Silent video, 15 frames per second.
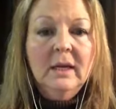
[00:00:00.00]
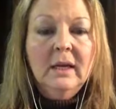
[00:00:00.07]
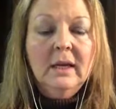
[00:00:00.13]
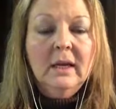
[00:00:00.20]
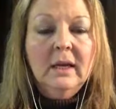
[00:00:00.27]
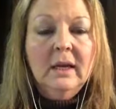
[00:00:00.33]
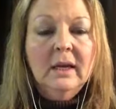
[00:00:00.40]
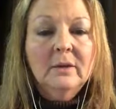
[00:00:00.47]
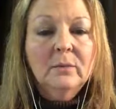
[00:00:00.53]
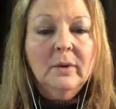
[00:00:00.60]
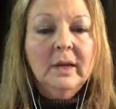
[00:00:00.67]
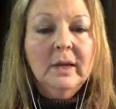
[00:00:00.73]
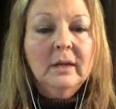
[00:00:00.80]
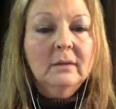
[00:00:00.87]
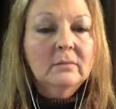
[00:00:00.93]
And
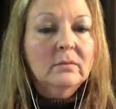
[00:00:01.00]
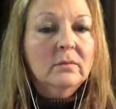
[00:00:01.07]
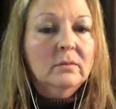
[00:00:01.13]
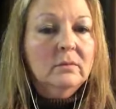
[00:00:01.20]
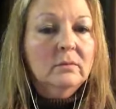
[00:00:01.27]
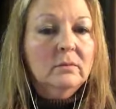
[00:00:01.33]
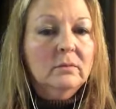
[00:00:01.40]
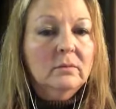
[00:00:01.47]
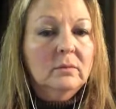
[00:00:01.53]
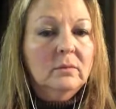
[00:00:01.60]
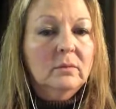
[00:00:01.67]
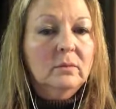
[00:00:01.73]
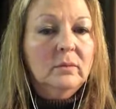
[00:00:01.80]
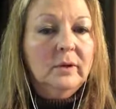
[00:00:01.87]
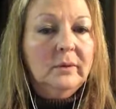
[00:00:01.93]
we,
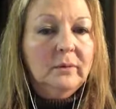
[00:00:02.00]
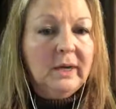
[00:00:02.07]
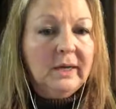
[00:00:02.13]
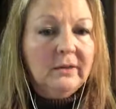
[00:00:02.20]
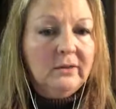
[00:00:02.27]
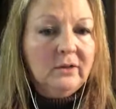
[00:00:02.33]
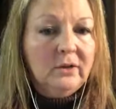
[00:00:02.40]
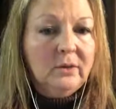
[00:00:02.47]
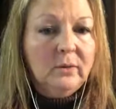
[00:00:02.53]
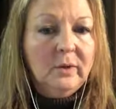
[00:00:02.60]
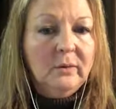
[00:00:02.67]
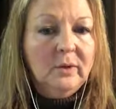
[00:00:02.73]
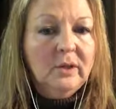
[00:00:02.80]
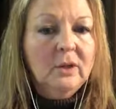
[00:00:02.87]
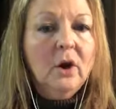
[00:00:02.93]
we rescue, we
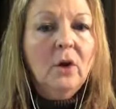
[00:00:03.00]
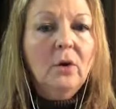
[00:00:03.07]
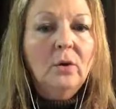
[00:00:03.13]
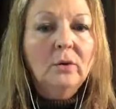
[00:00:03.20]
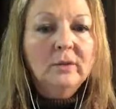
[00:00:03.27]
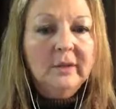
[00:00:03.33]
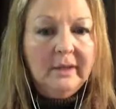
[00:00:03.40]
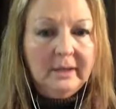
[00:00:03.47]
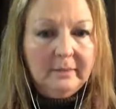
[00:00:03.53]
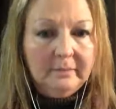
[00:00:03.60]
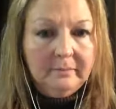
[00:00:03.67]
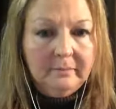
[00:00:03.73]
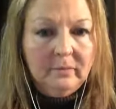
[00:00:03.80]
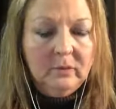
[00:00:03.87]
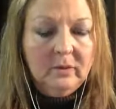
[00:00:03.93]
withhold them,
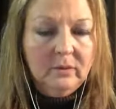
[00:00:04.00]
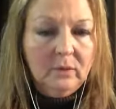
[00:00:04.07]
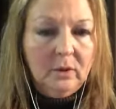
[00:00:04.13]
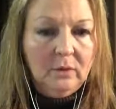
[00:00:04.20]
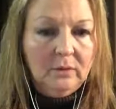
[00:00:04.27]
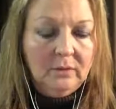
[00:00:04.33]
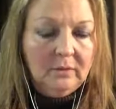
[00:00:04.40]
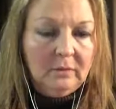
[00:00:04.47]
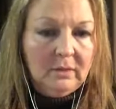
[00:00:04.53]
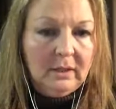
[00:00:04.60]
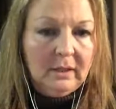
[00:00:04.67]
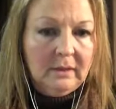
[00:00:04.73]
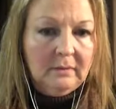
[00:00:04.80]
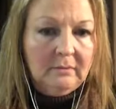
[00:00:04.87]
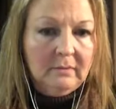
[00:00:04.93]
withhold
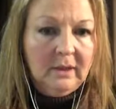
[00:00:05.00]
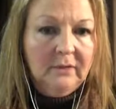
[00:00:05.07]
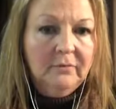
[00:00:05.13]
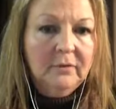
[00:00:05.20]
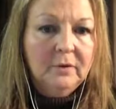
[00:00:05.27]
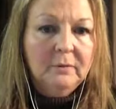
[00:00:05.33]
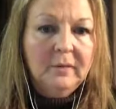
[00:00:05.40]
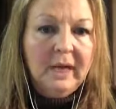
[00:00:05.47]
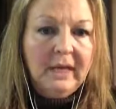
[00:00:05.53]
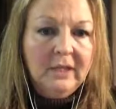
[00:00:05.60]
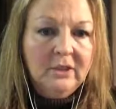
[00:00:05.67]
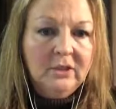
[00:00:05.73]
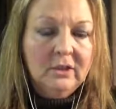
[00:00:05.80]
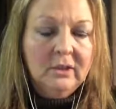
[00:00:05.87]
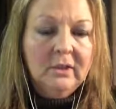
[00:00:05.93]
um,
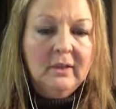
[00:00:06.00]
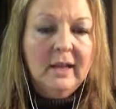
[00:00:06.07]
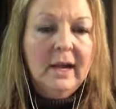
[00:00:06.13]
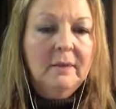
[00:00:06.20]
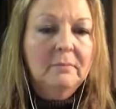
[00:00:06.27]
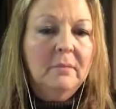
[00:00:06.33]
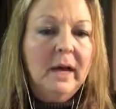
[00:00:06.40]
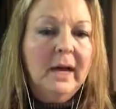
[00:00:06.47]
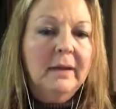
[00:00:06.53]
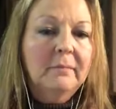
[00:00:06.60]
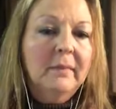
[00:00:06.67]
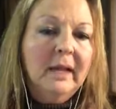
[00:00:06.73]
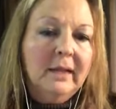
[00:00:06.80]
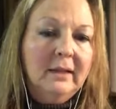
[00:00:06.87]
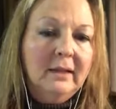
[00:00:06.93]
information that might
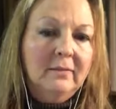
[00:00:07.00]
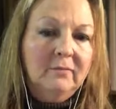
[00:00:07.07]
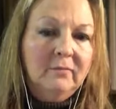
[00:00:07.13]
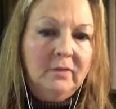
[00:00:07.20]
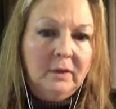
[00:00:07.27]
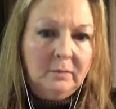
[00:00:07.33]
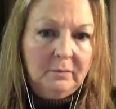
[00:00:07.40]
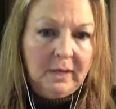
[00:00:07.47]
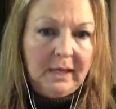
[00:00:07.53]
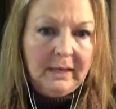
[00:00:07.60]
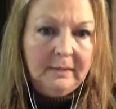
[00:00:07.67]
make them feel bad.